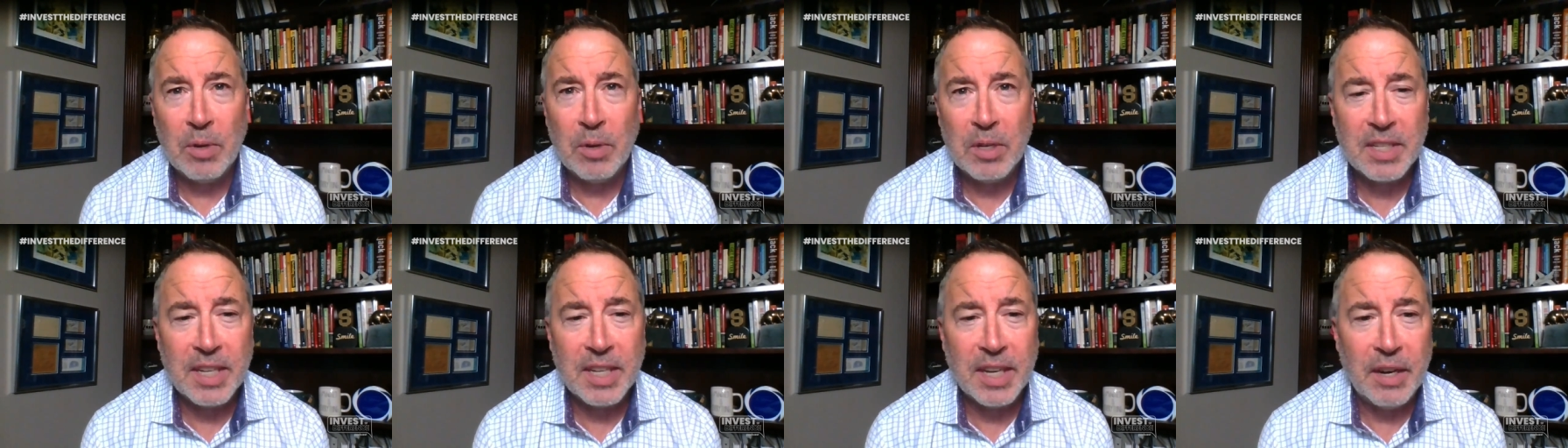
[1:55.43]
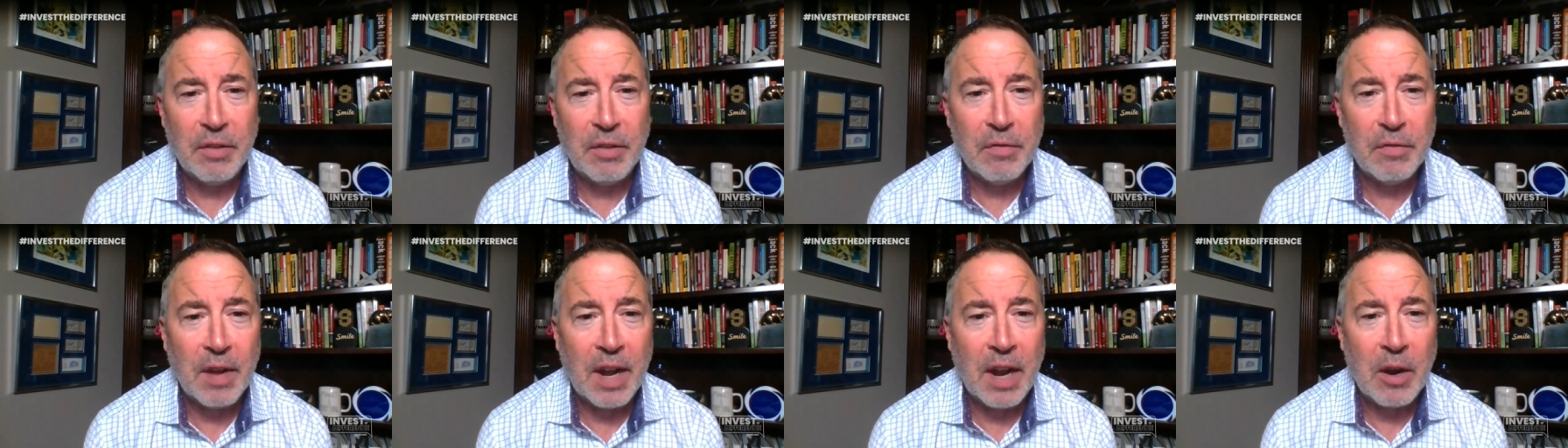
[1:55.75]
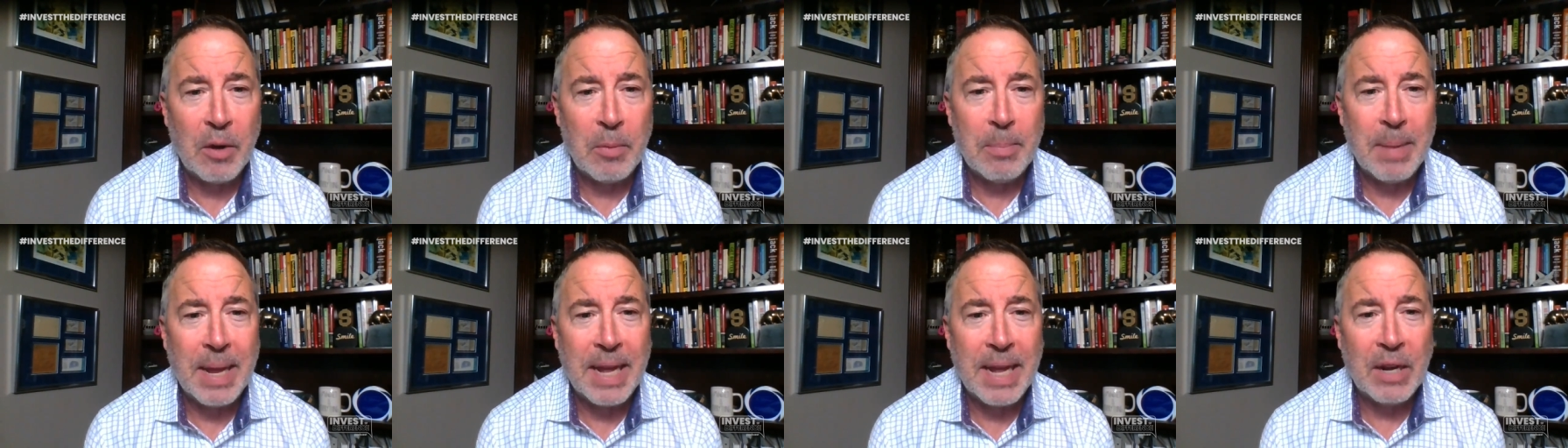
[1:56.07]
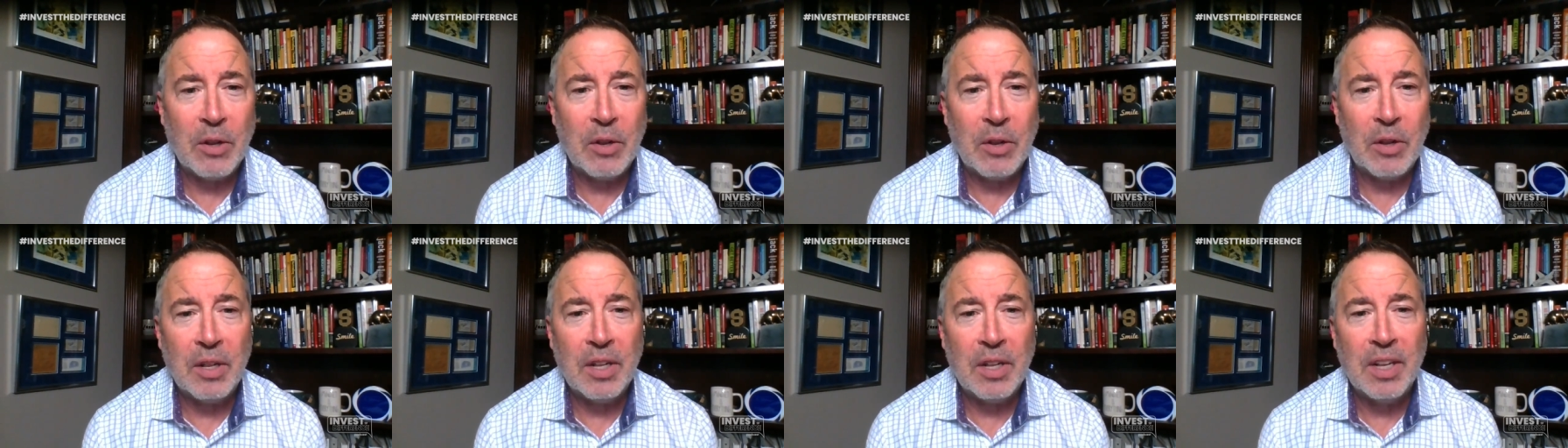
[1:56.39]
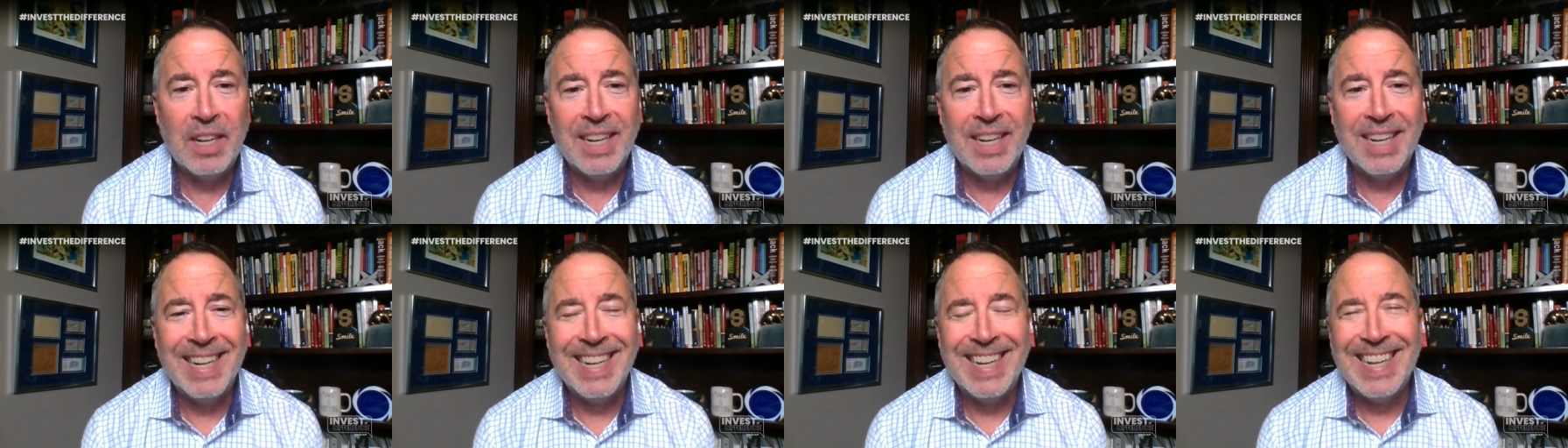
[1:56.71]
was it environmental?
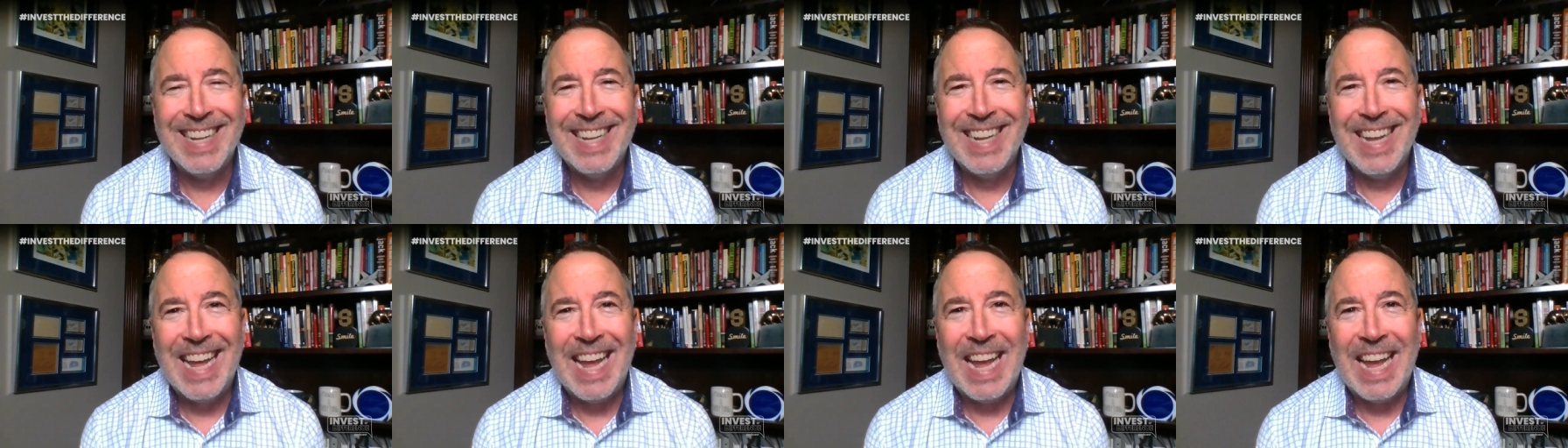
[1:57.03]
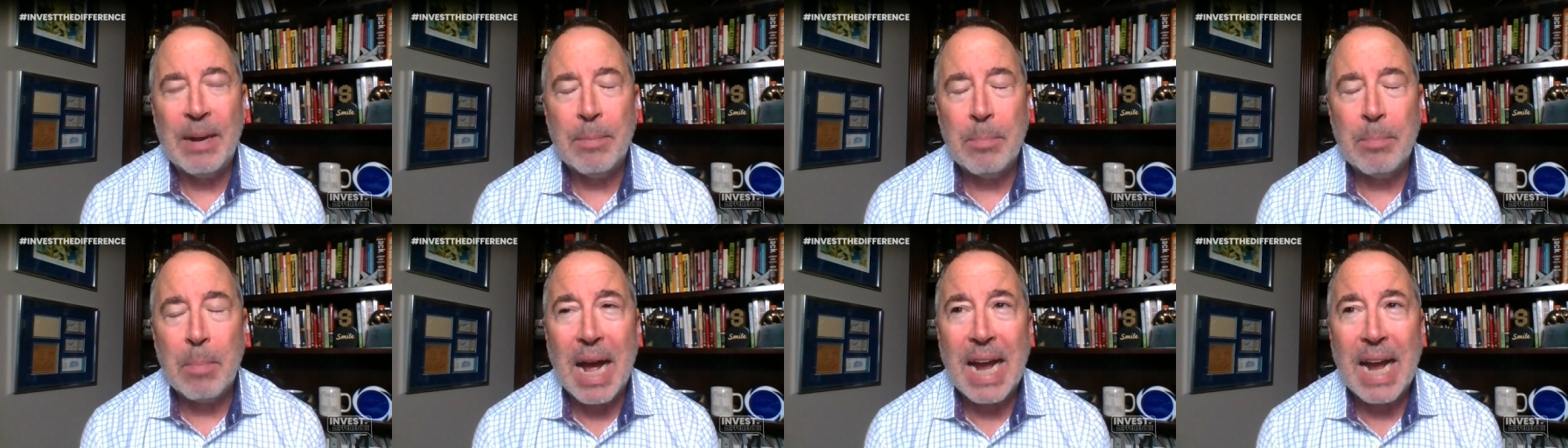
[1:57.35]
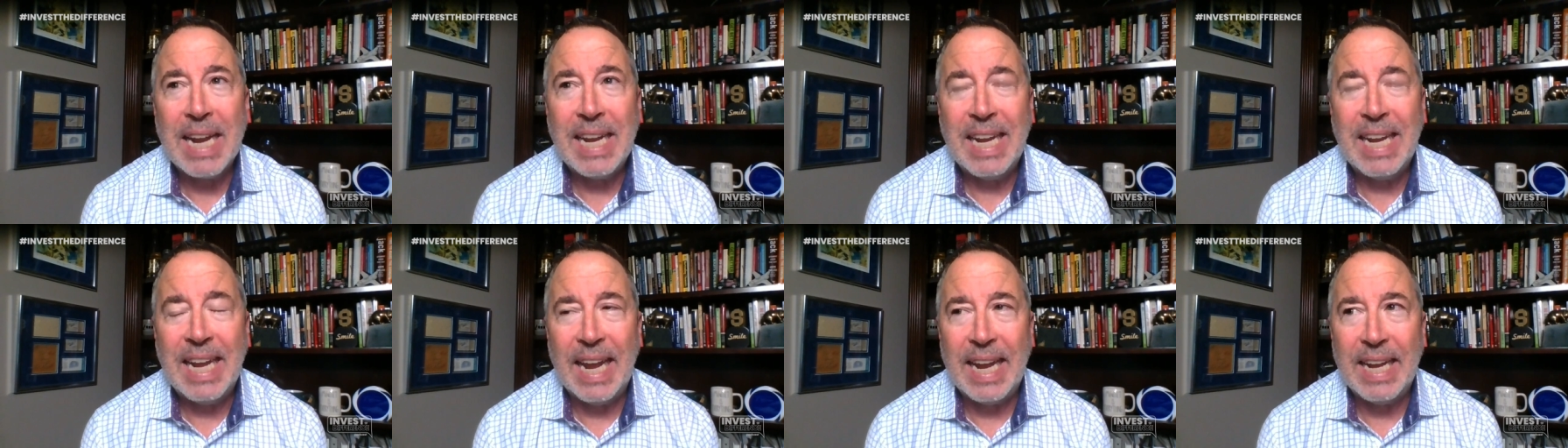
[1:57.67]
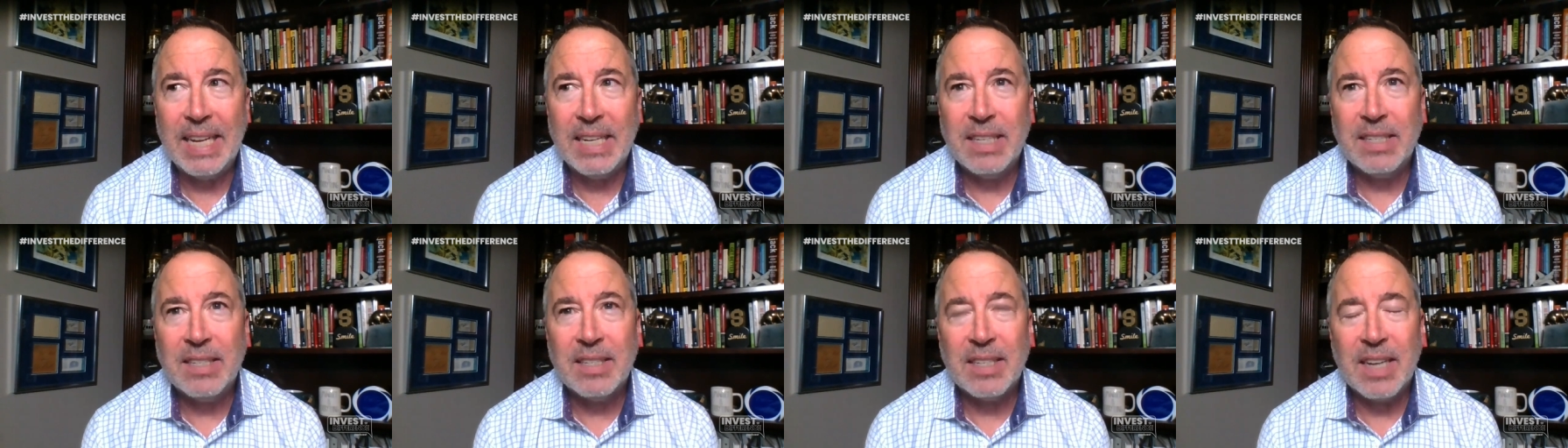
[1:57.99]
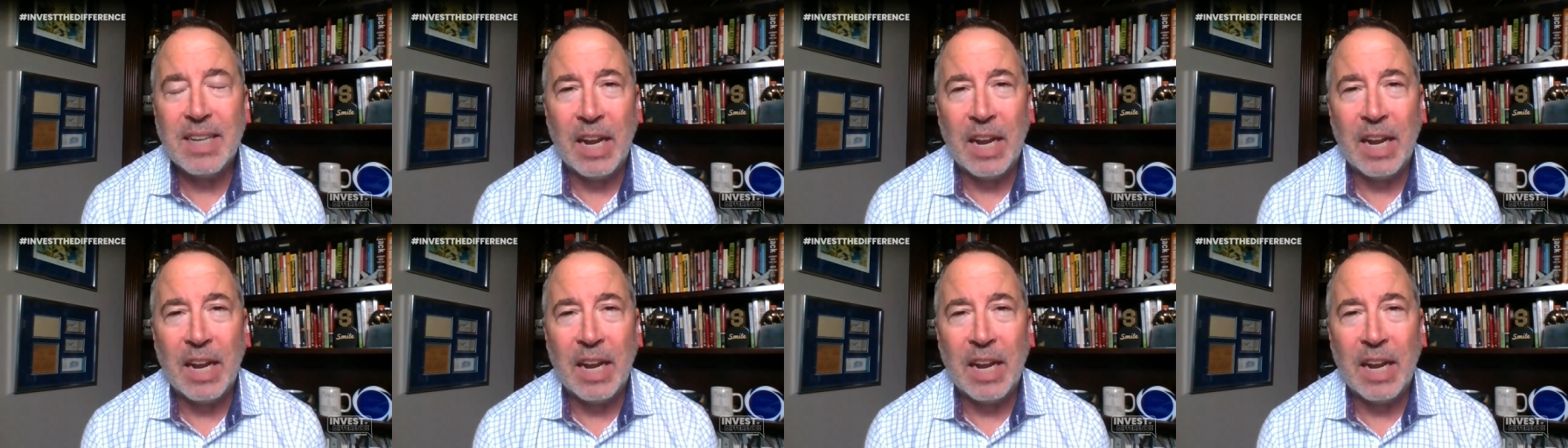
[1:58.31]
In my case,